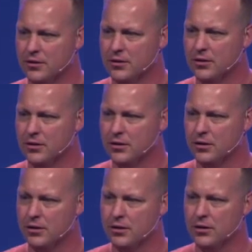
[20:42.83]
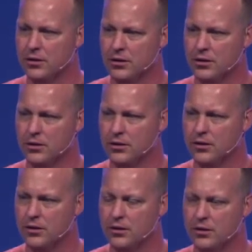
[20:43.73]

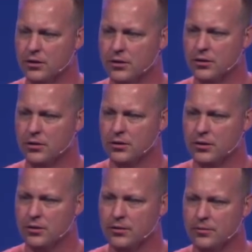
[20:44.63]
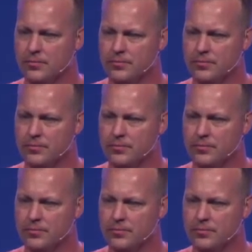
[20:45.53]
(silence)